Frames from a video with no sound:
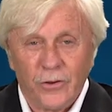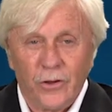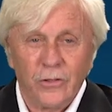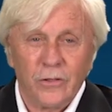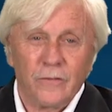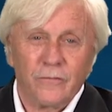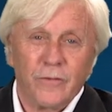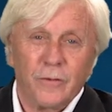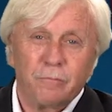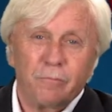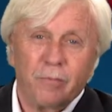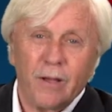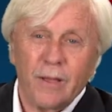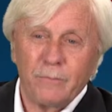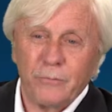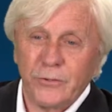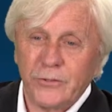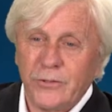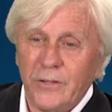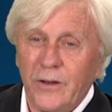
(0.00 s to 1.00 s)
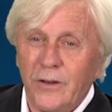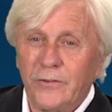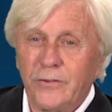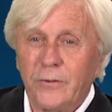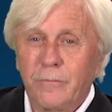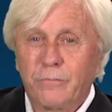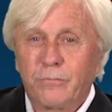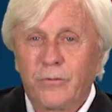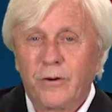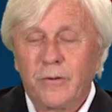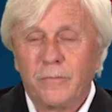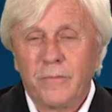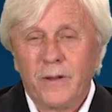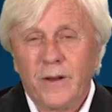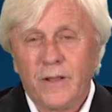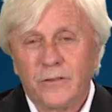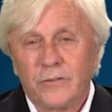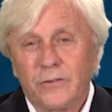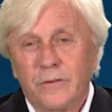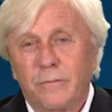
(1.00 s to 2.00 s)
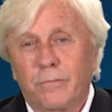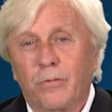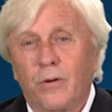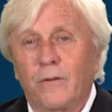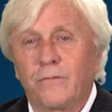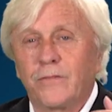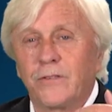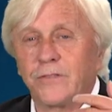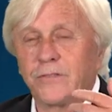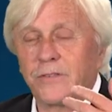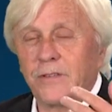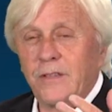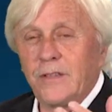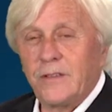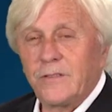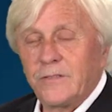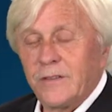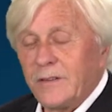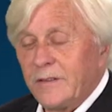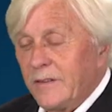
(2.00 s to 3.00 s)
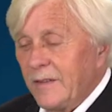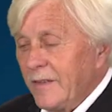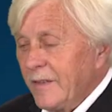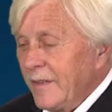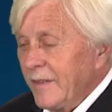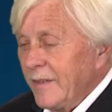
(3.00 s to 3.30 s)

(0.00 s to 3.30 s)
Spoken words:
all of the Bible studies and prayer meetings and prophecies and